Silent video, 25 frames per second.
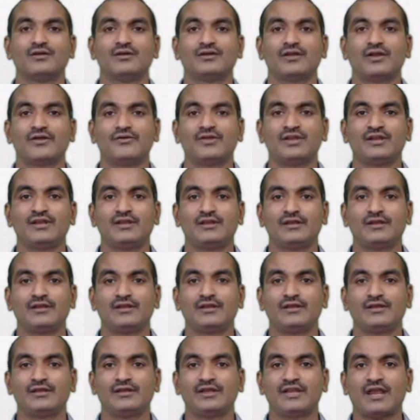Now in
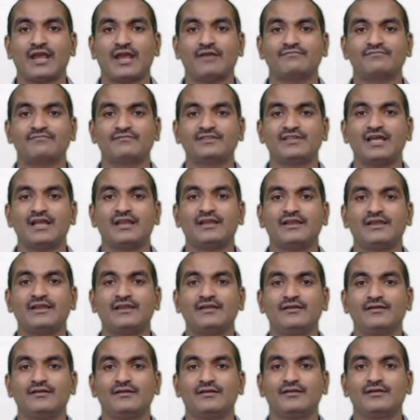
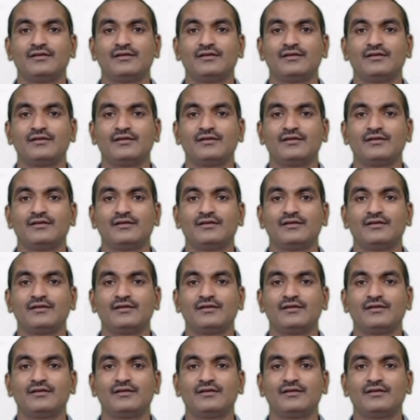naphthalene,